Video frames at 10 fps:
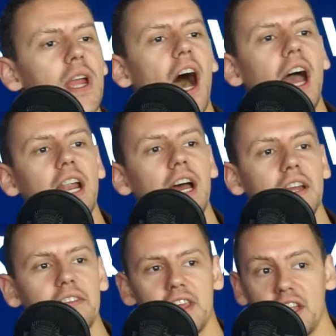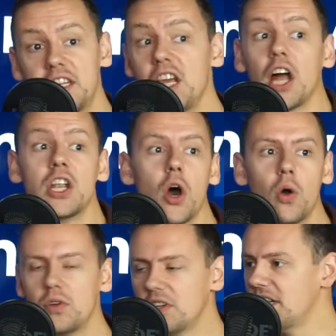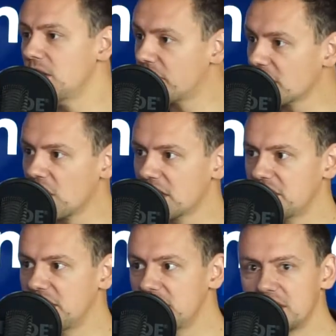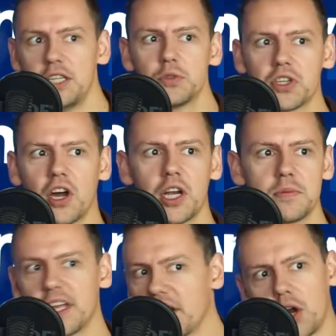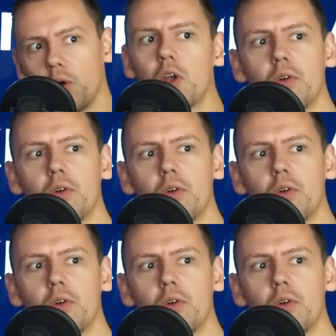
highlight the unknown, the new technologies, new startups that are all